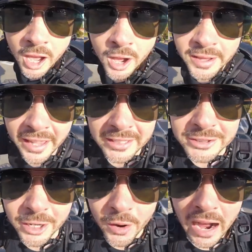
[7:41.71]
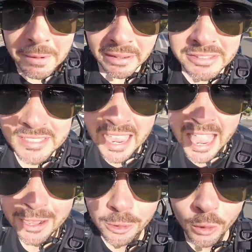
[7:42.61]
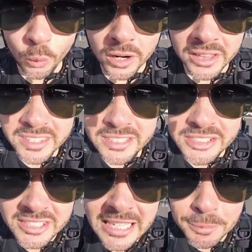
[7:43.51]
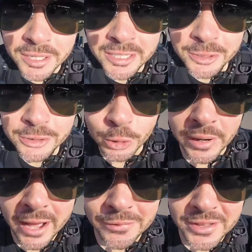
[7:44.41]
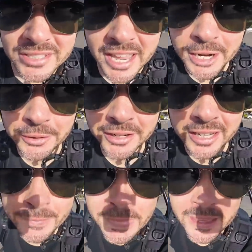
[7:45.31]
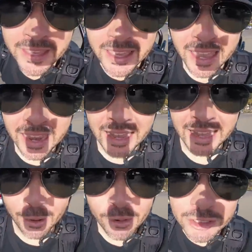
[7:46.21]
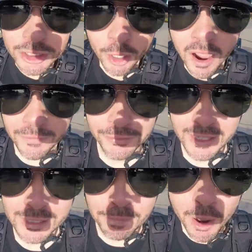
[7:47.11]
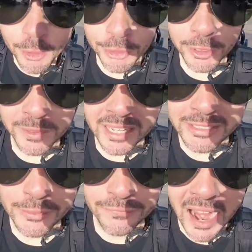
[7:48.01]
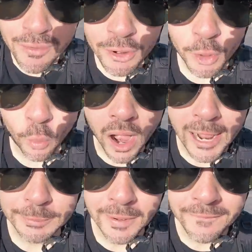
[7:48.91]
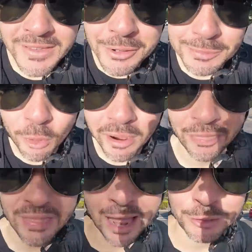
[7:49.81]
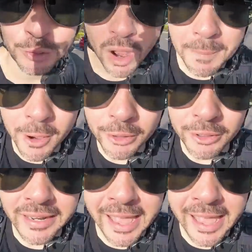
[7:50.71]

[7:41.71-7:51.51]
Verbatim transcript: Okay, so I'm about to tackle one of the steeper hills around this area, and I want to show off this motor because it's five hundred watts, but it feels more like a one thousand watt motor,